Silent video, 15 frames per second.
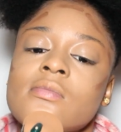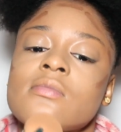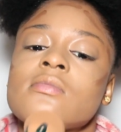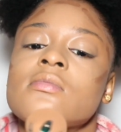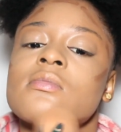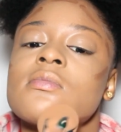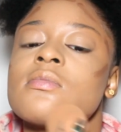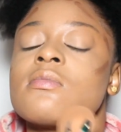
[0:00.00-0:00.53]

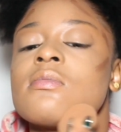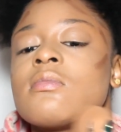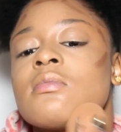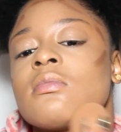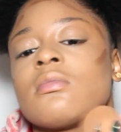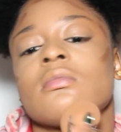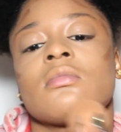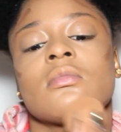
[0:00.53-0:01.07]
and
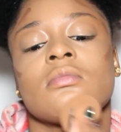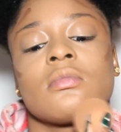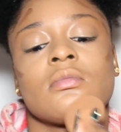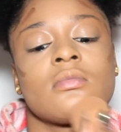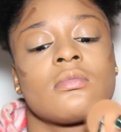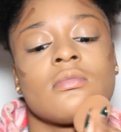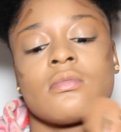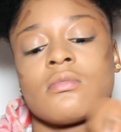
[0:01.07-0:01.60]
blend
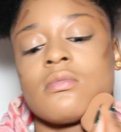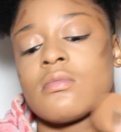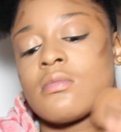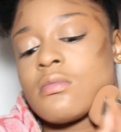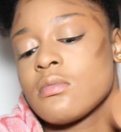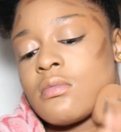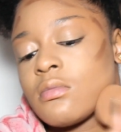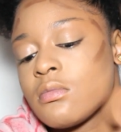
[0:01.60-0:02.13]
everything
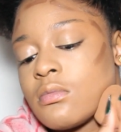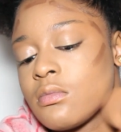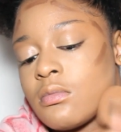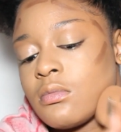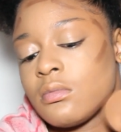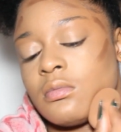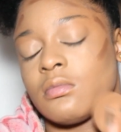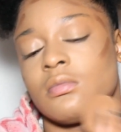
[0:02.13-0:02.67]
out with my
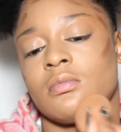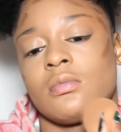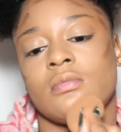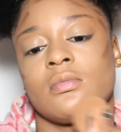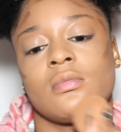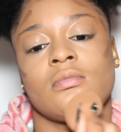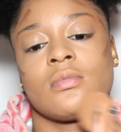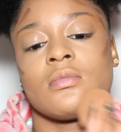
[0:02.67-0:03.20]
beauty
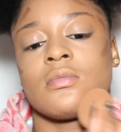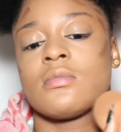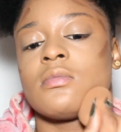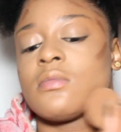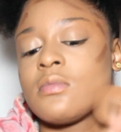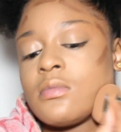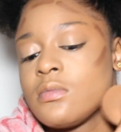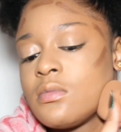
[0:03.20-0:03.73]

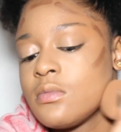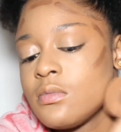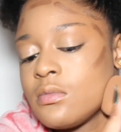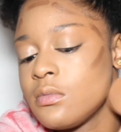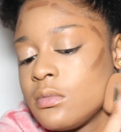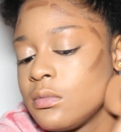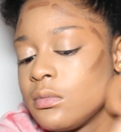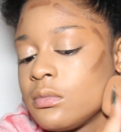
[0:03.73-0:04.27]
blender.
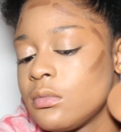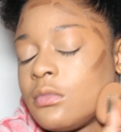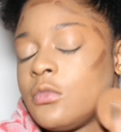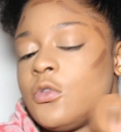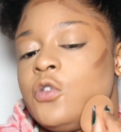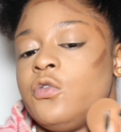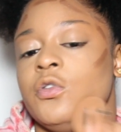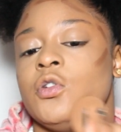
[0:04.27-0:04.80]
And I
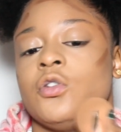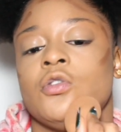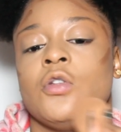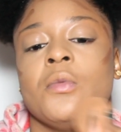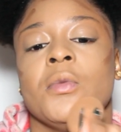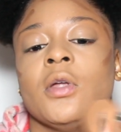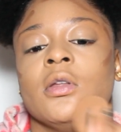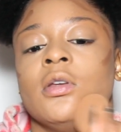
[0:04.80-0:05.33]
think I forgot
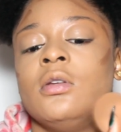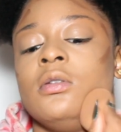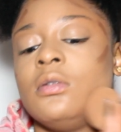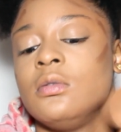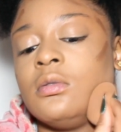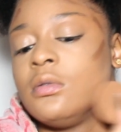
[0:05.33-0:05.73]
to mention,